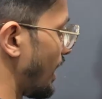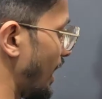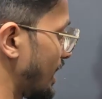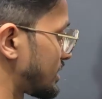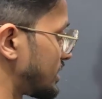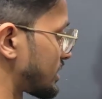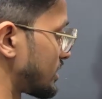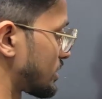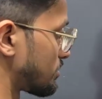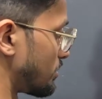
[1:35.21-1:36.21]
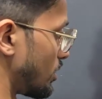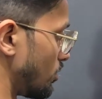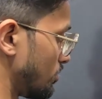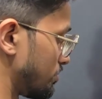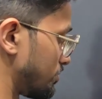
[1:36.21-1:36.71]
x distance below,